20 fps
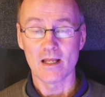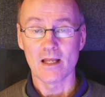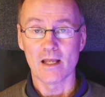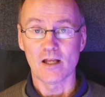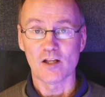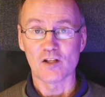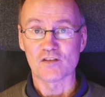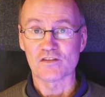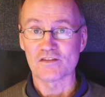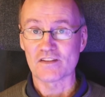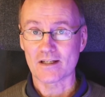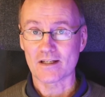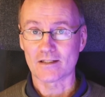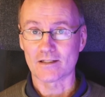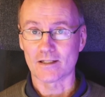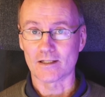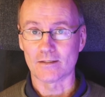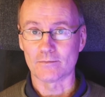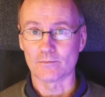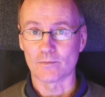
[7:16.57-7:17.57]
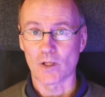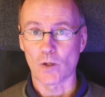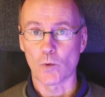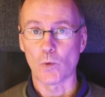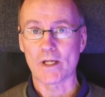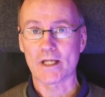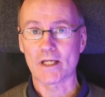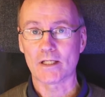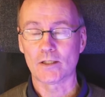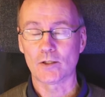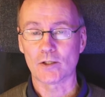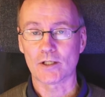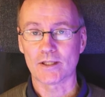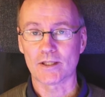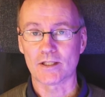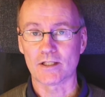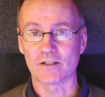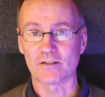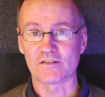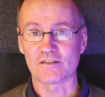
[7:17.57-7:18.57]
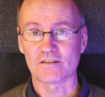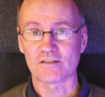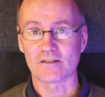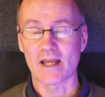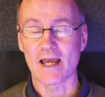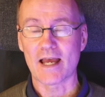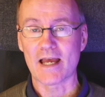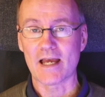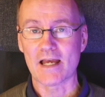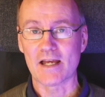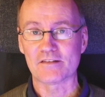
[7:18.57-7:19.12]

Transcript: Secondly, we can look at this as